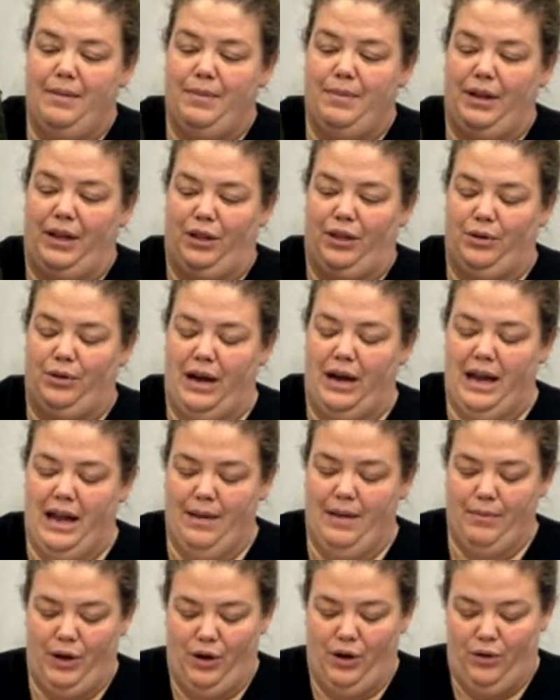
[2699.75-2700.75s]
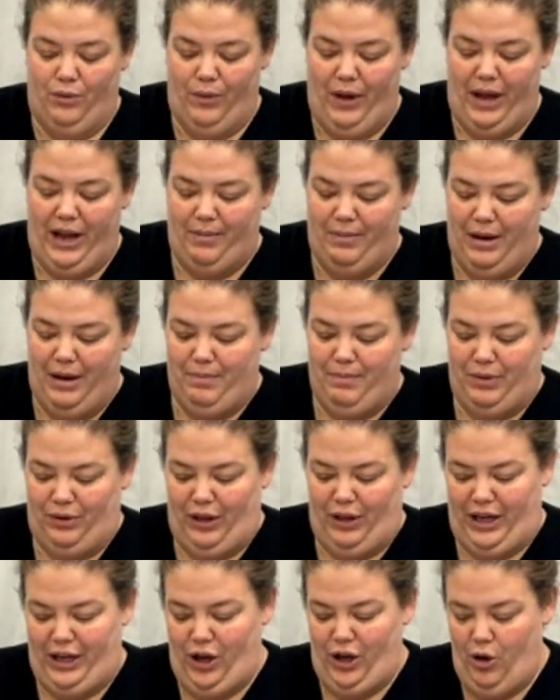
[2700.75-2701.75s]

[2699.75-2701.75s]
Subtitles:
Be like 3 a.m. We go and wake them up, and they're like,